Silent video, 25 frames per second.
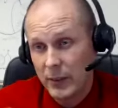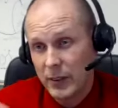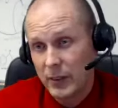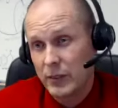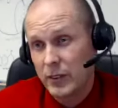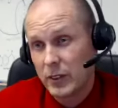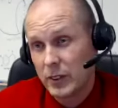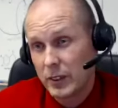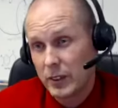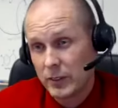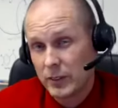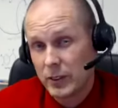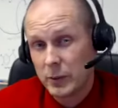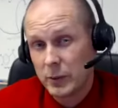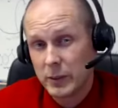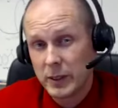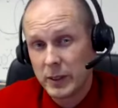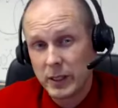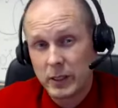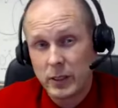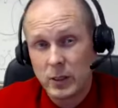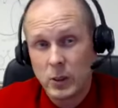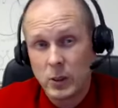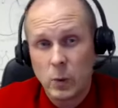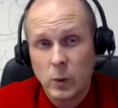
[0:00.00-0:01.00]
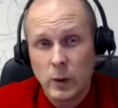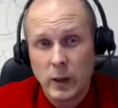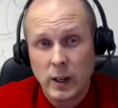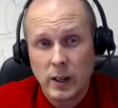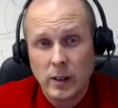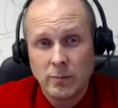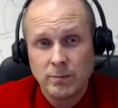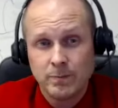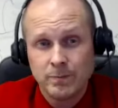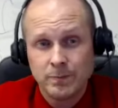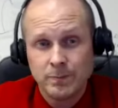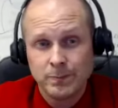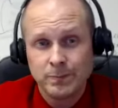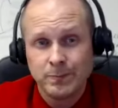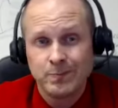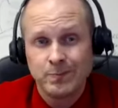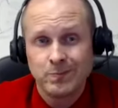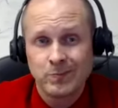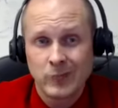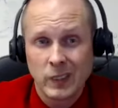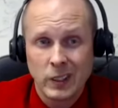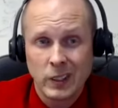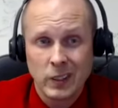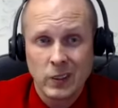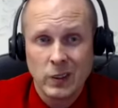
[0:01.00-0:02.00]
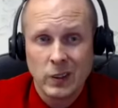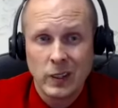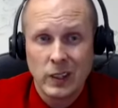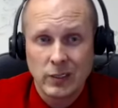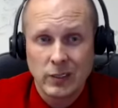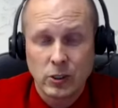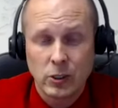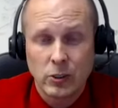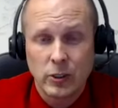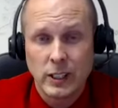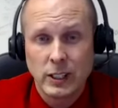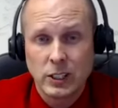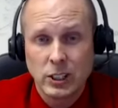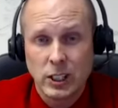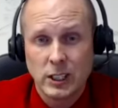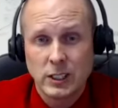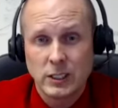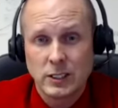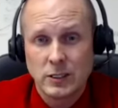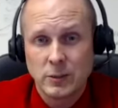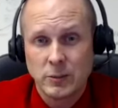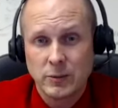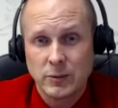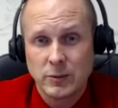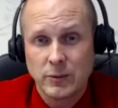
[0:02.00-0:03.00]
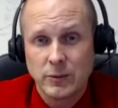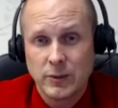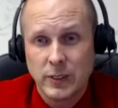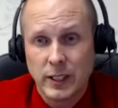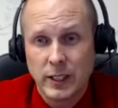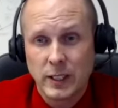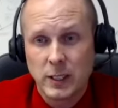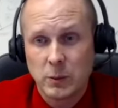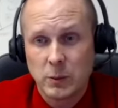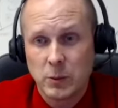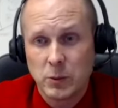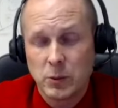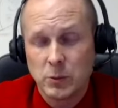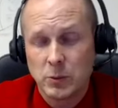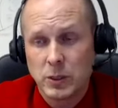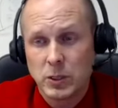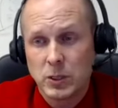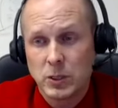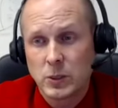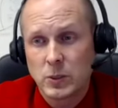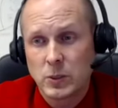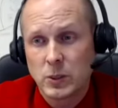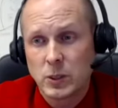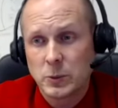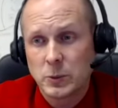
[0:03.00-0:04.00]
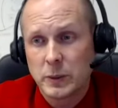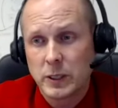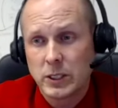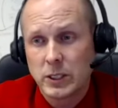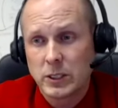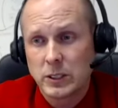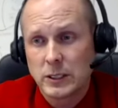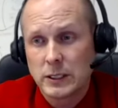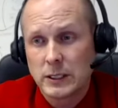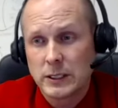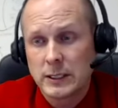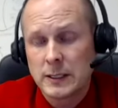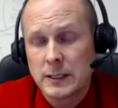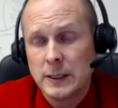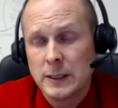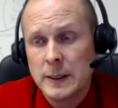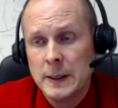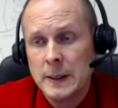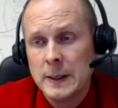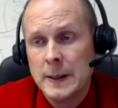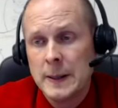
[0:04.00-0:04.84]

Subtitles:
If you live in the middle of nowhere, you don't have a great chance of finding a movement disorder specialist.